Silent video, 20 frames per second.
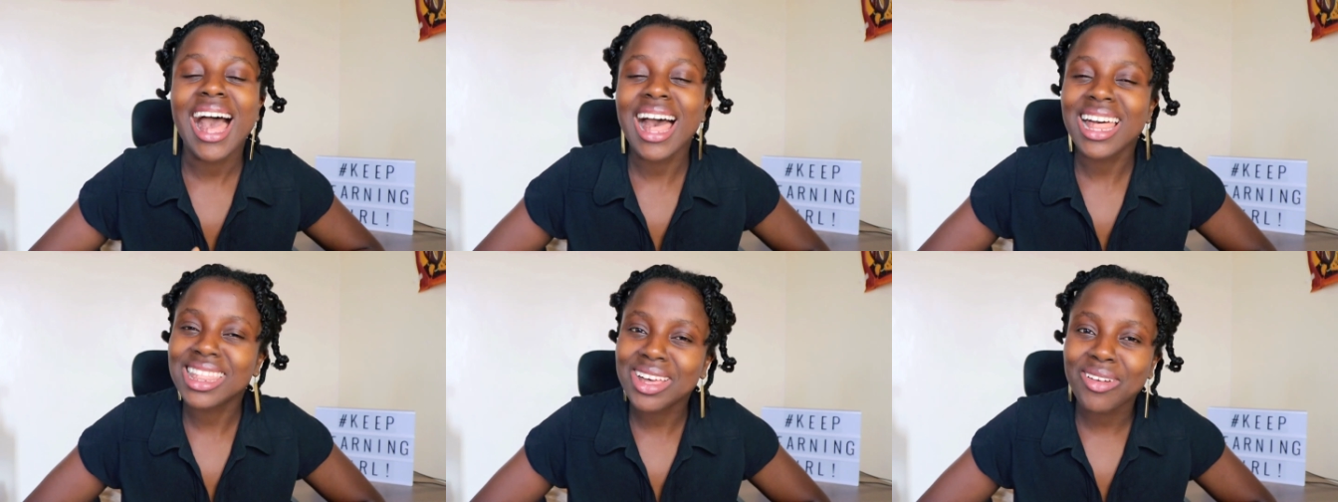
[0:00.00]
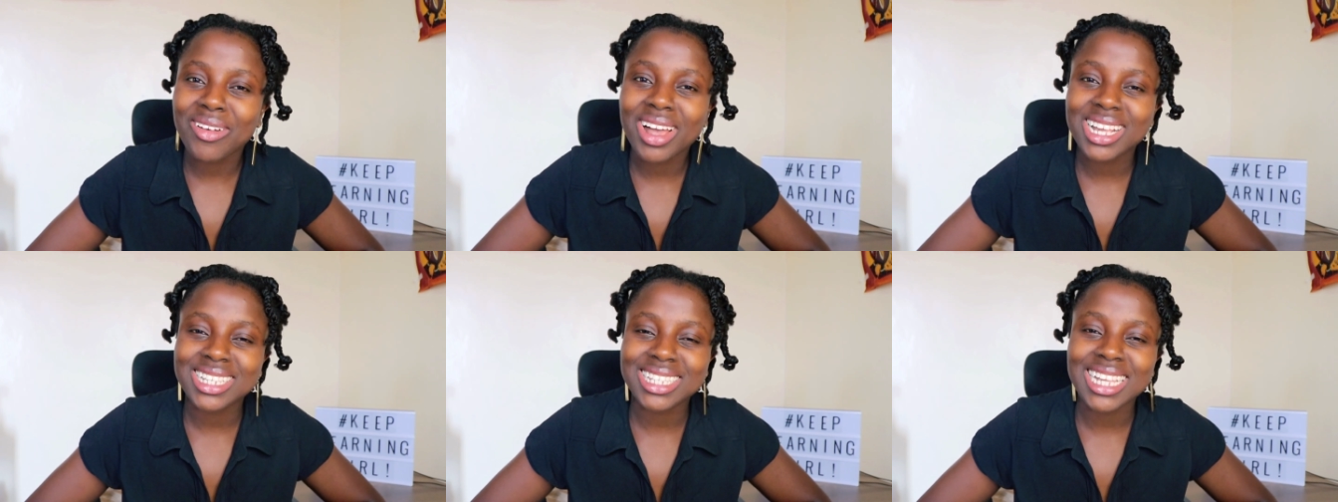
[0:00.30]

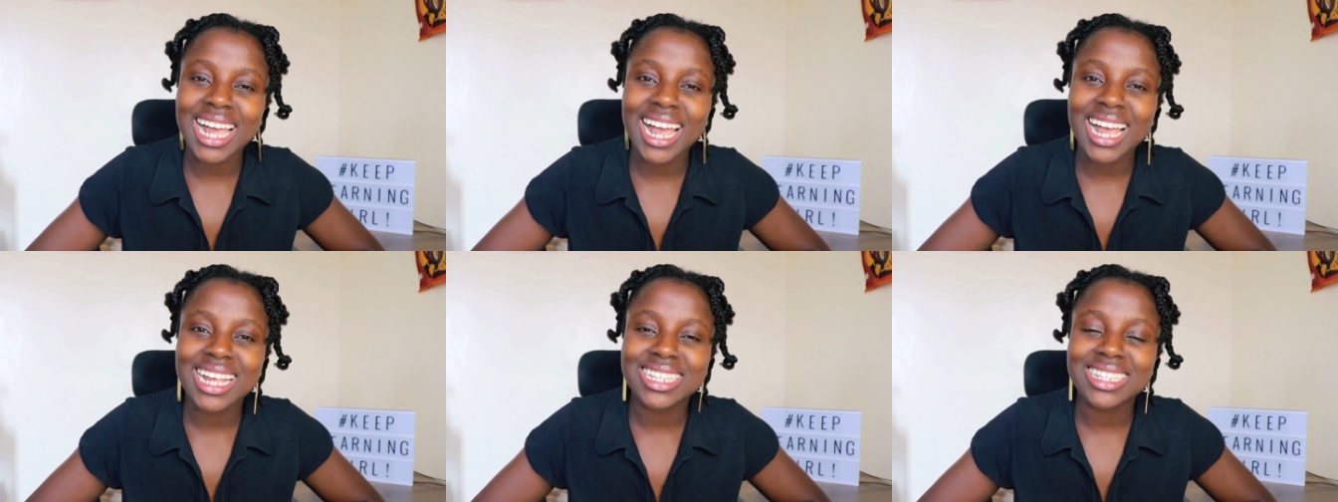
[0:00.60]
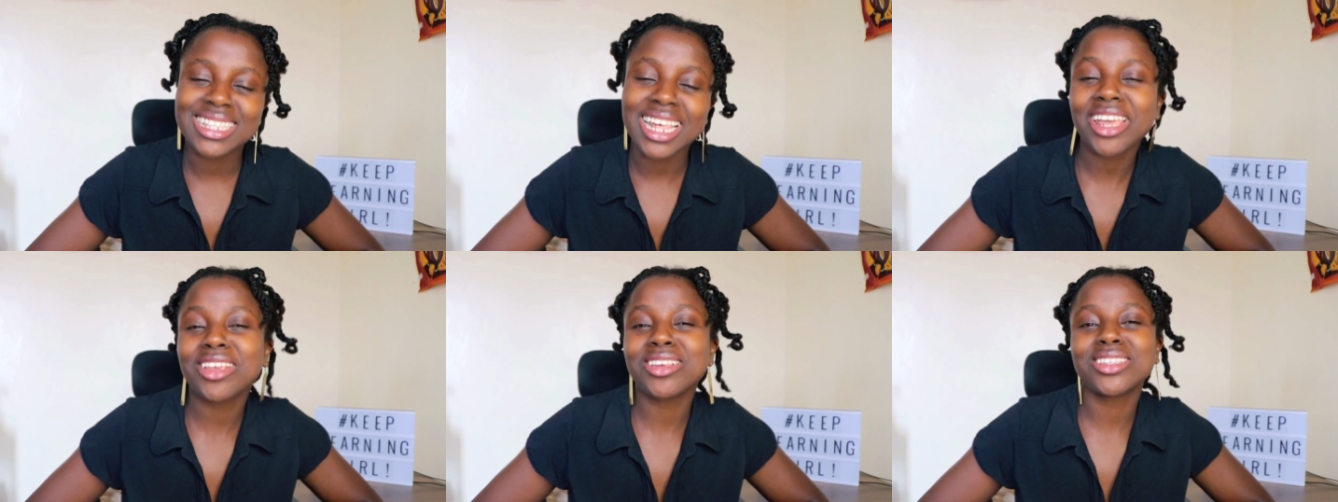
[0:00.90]
otherwise
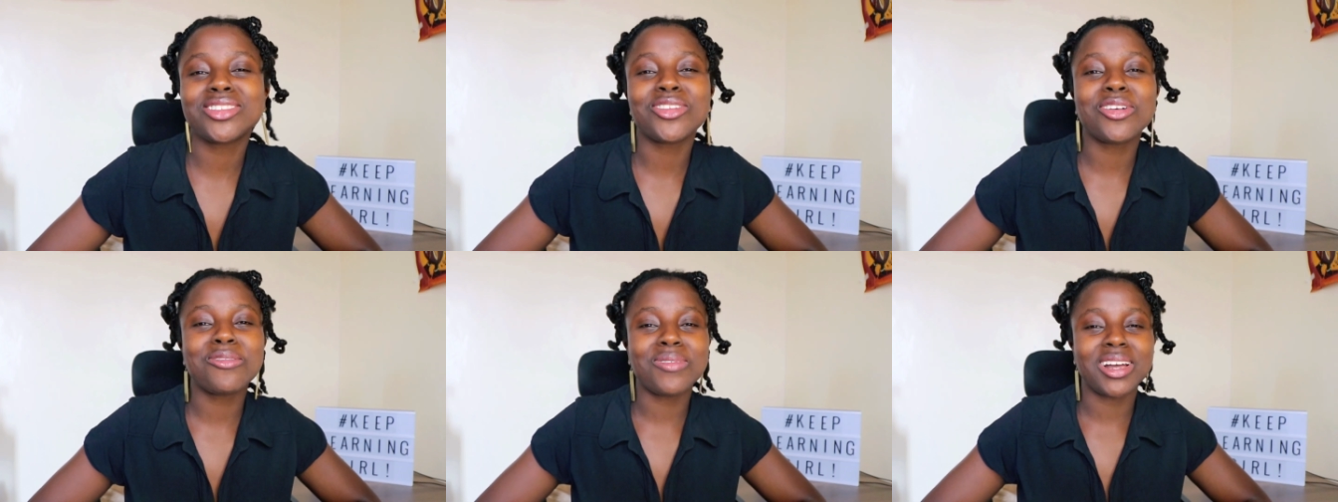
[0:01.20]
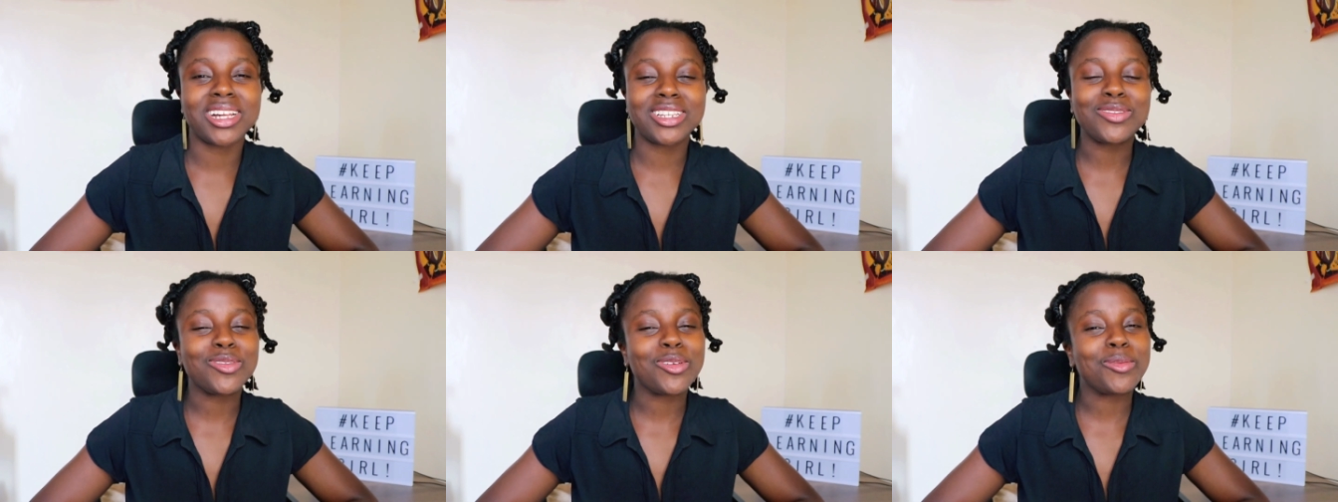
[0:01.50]
guys thank you so
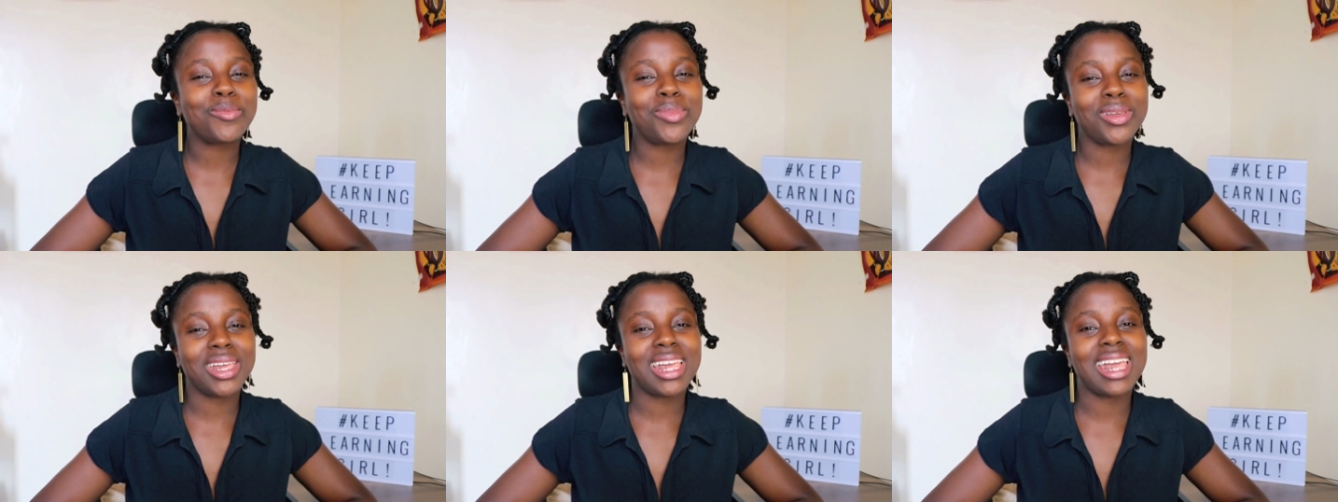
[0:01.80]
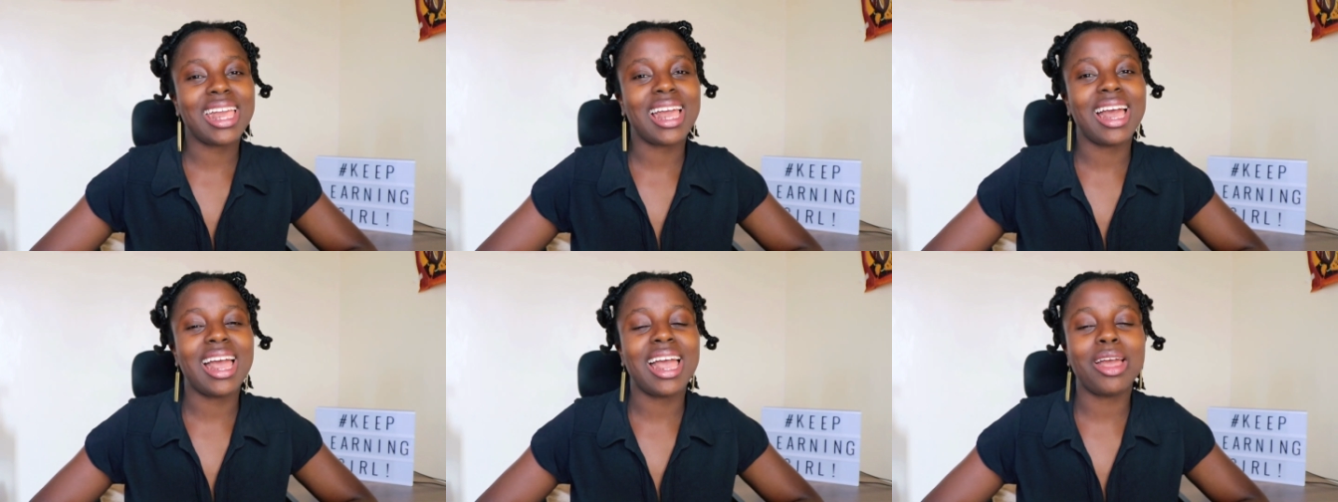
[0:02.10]
much for being
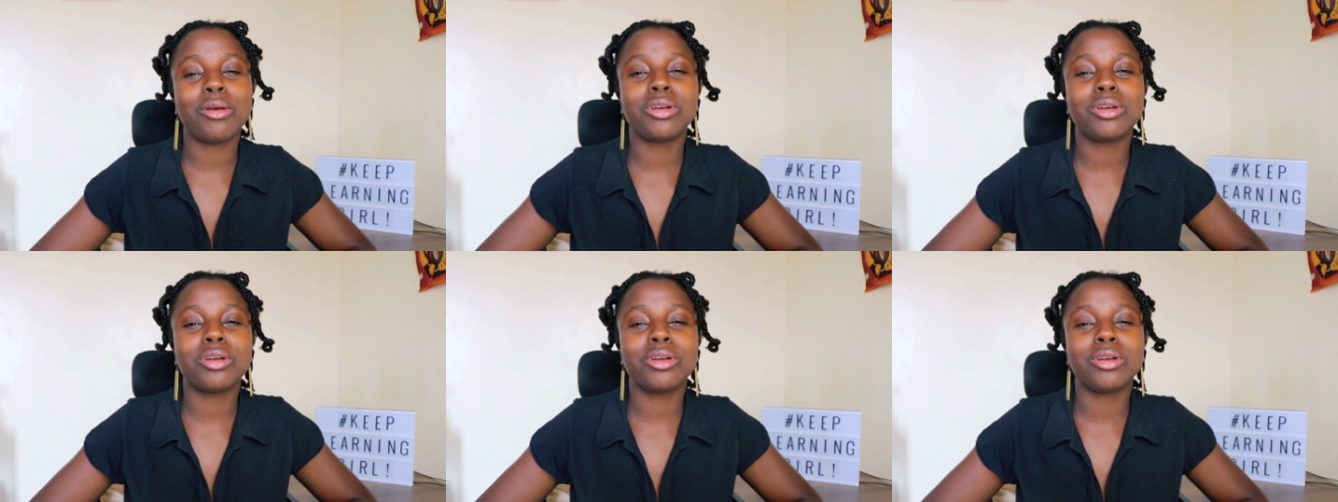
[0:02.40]
here